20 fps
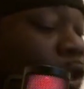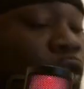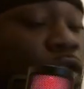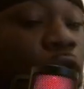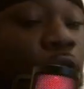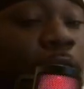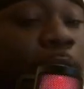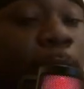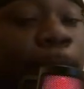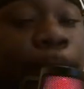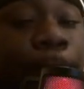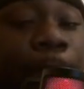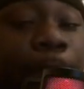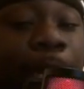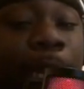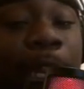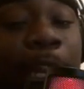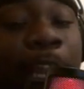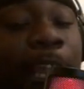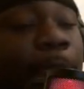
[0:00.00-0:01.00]
So they
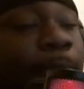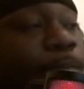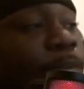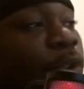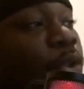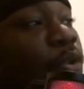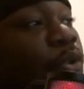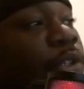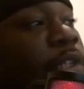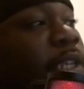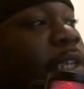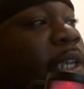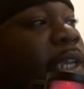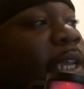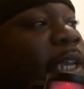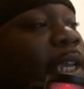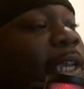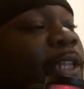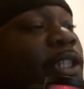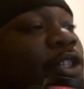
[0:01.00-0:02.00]
putting their music
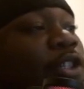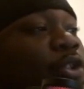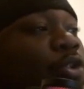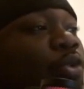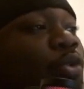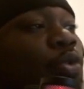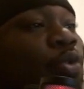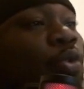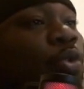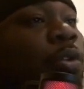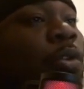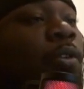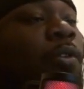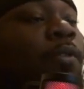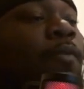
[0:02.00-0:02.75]
into